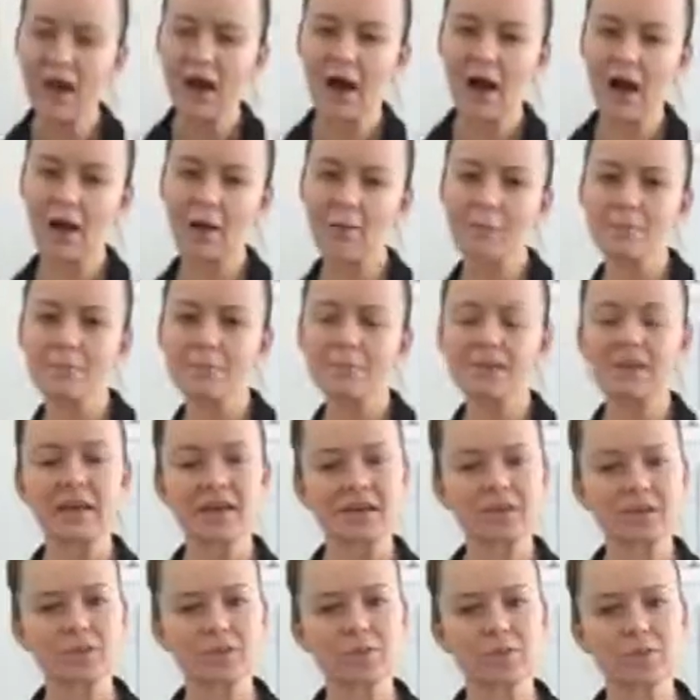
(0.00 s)

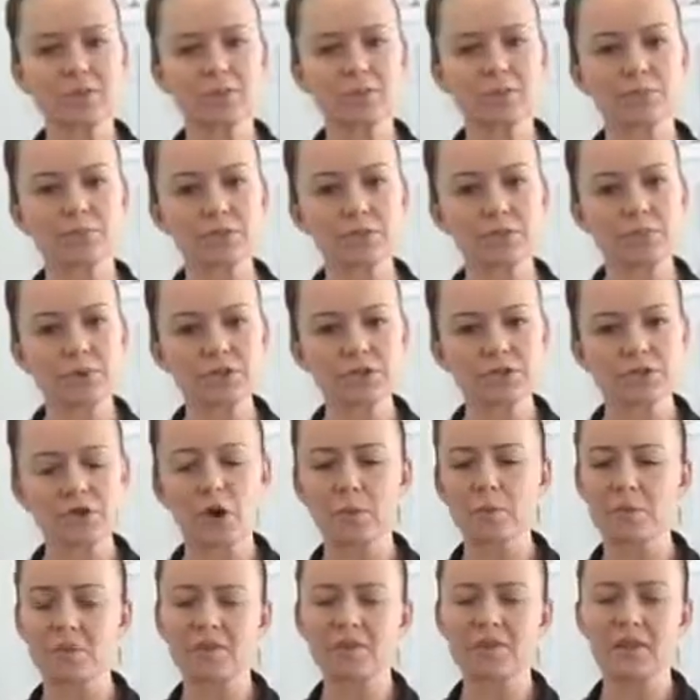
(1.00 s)
So the most
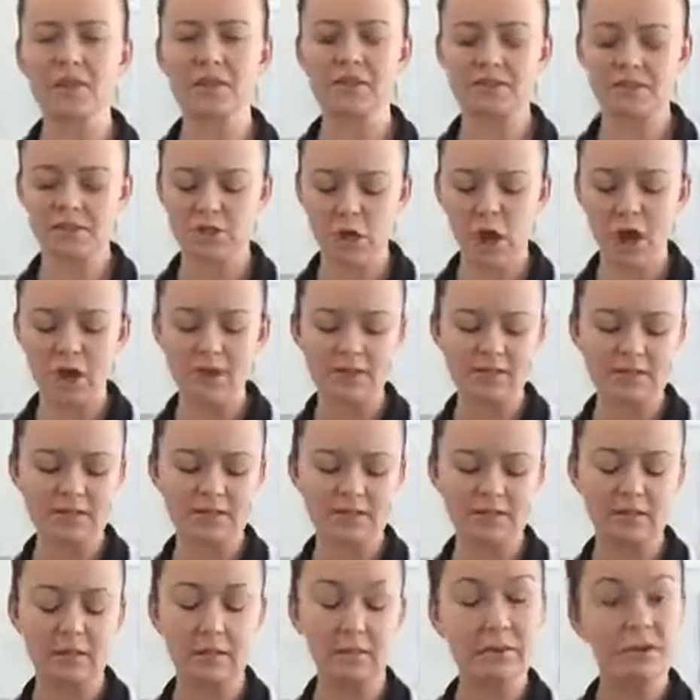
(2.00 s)
common thing is tightness
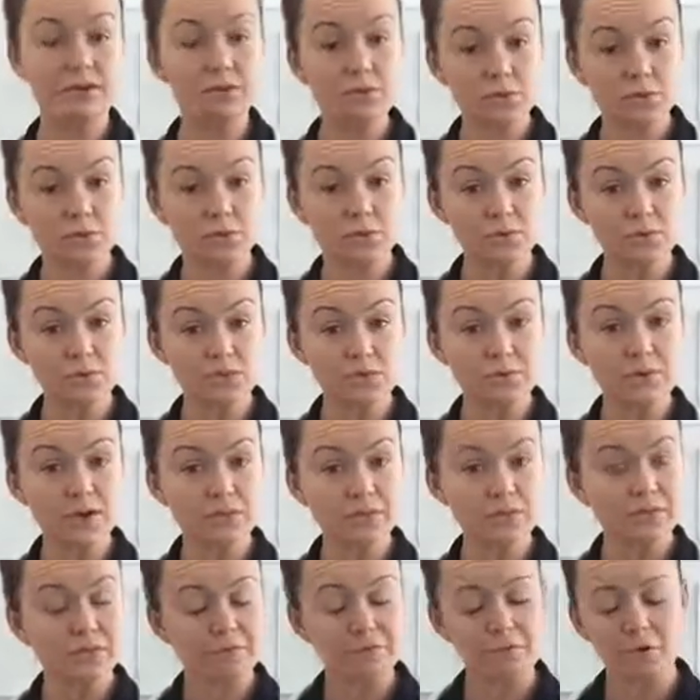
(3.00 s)
in the muscles
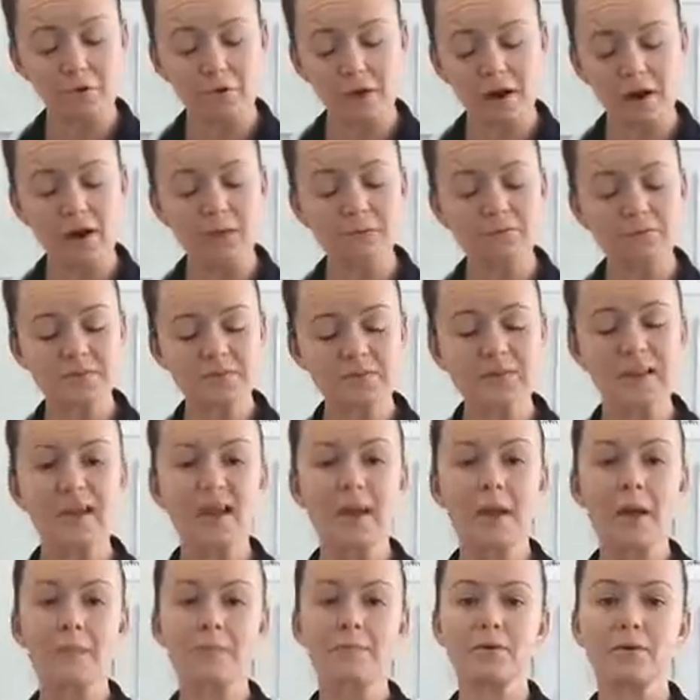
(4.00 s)
around the forearms,
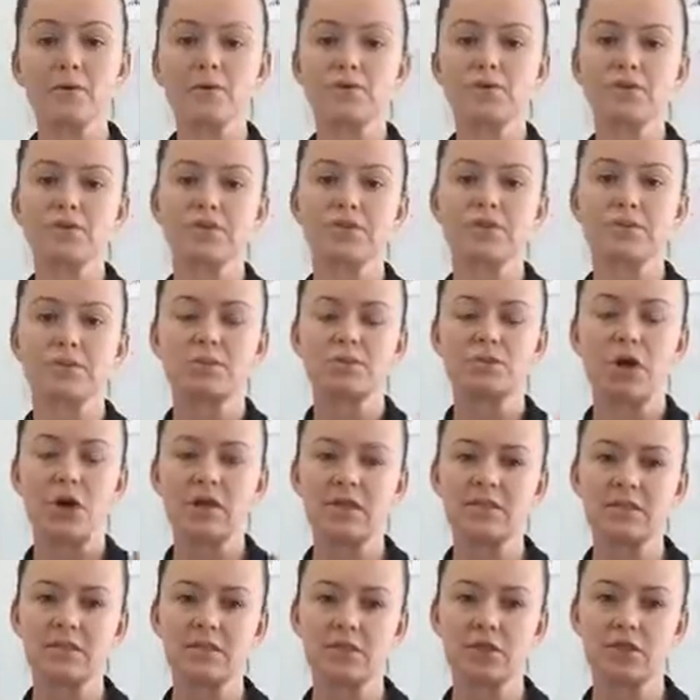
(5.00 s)
but also some
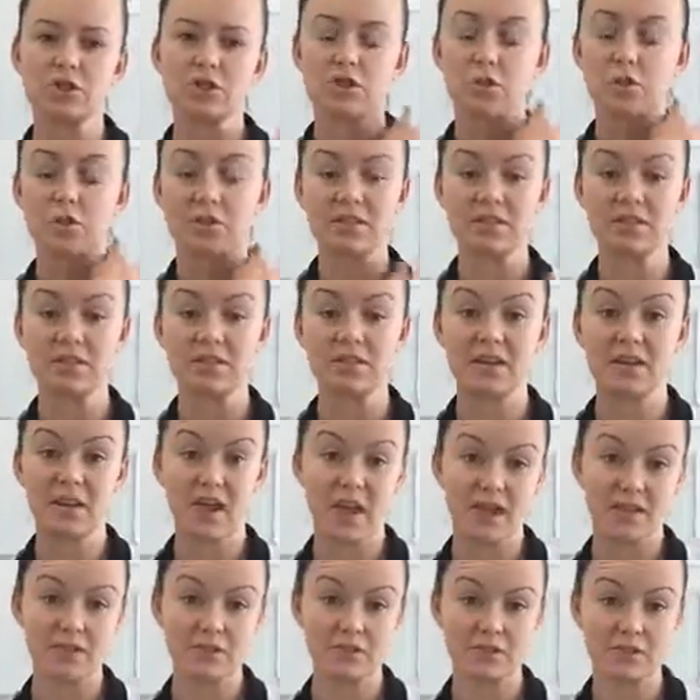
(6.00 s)
tightness in the shoulders and the
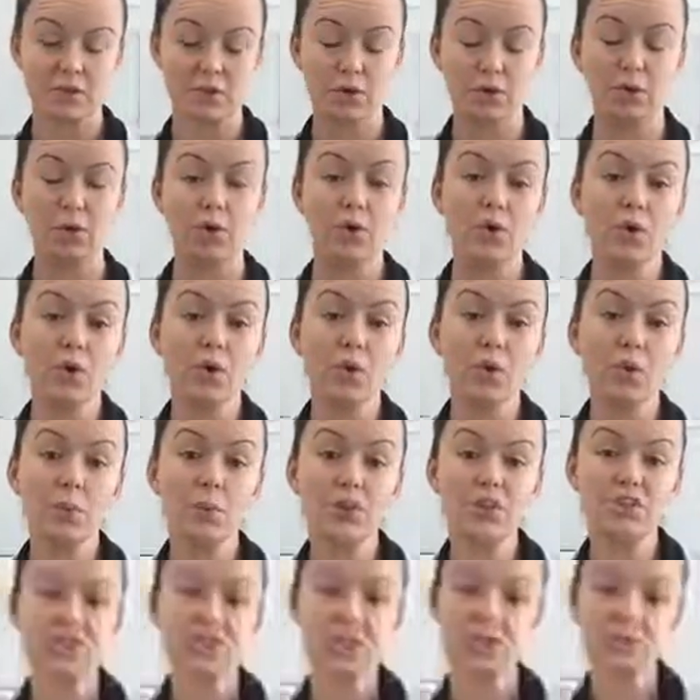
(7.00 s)
neck. So
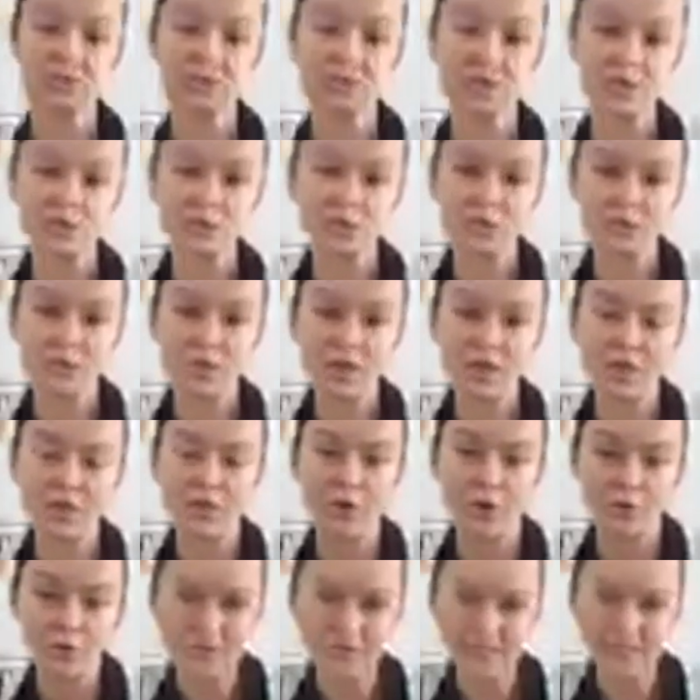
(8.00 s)
we generally will look at
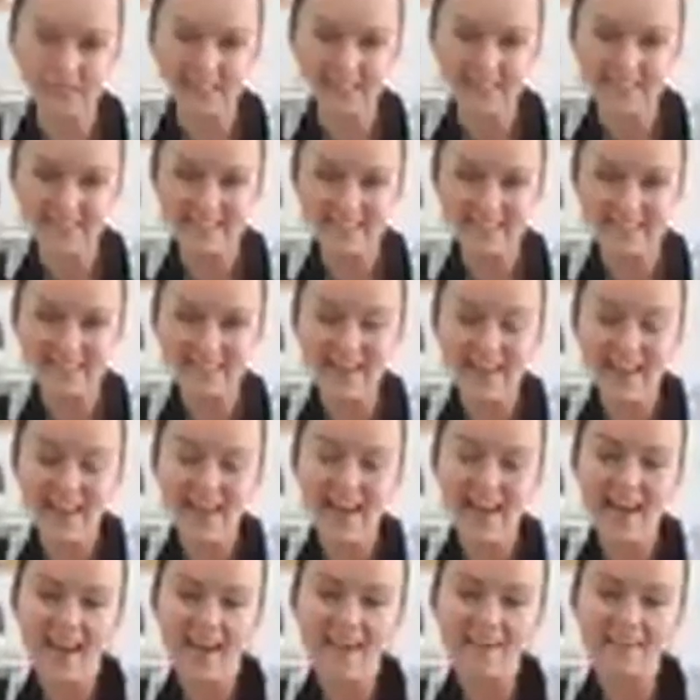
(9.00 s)
those things,
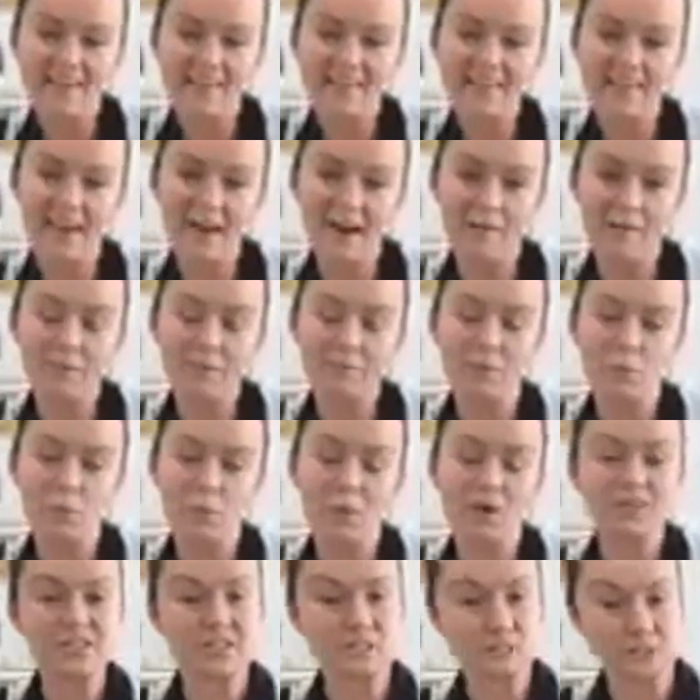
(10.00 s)
and
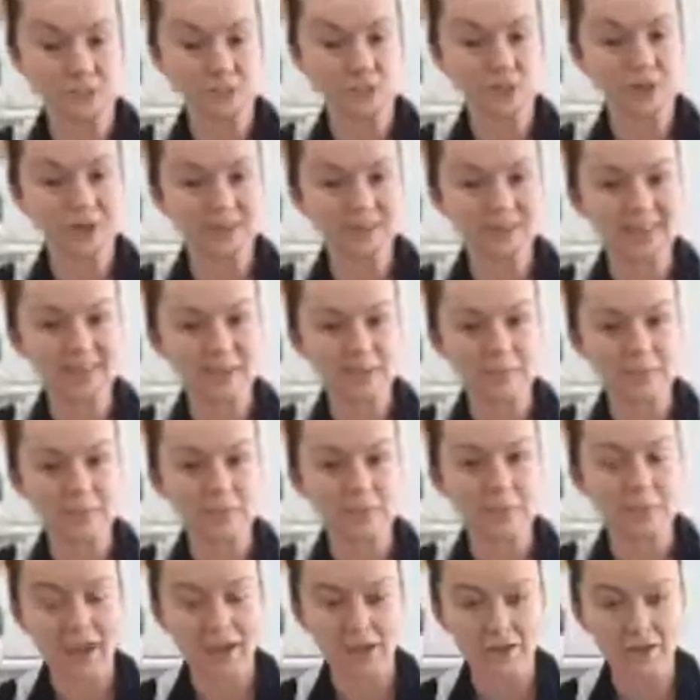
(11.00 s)
once we treat them, the
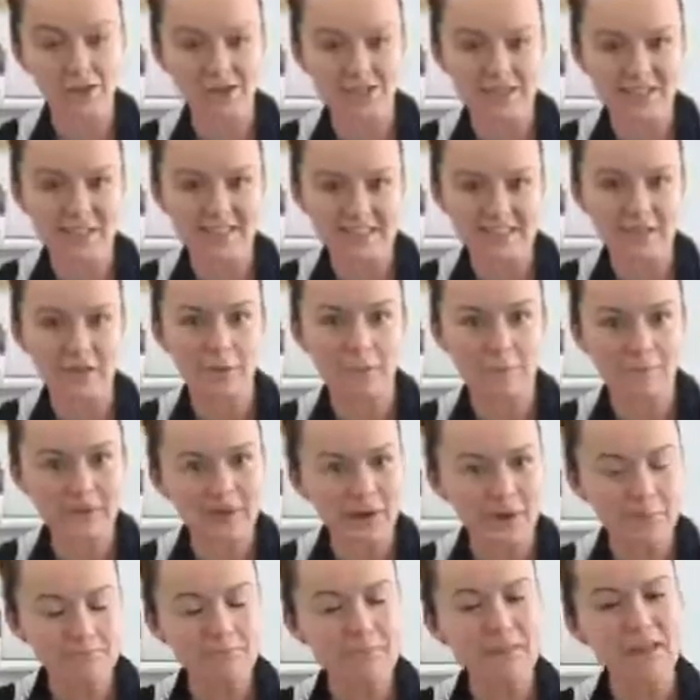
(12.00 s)
pain usually gets a lot better.